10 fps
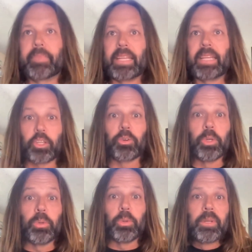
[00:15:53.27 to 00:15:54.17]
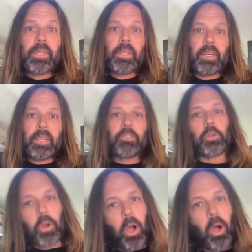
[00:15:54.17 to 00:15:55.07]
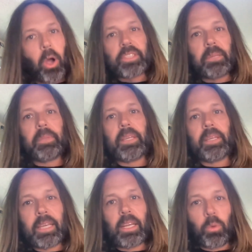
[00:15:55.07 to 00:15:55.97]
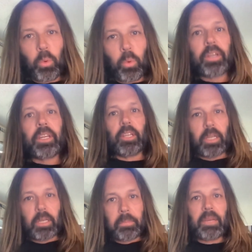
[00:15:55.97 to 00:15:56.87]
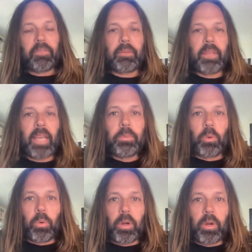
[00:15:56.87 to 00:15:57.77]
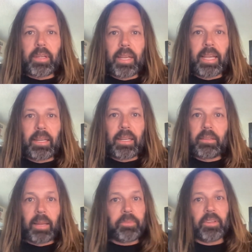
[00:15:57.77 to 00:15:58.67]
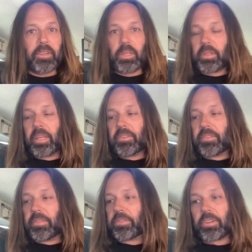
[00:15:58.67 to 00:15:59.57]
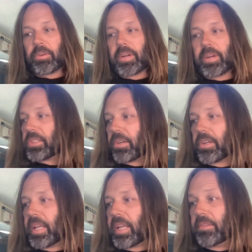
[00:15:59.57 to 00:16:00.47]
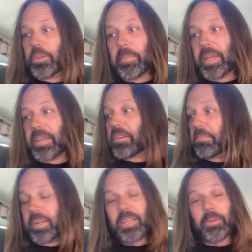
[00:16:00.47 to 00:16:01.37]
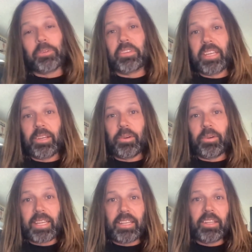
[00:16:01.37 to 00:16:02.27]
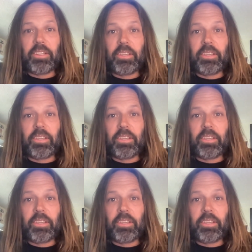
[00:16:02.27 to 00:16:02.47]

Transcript: they need a crew so you're always going to be getting work and you're going to be able to work and i'm telling you it's it's a great start and you make good money once you get going and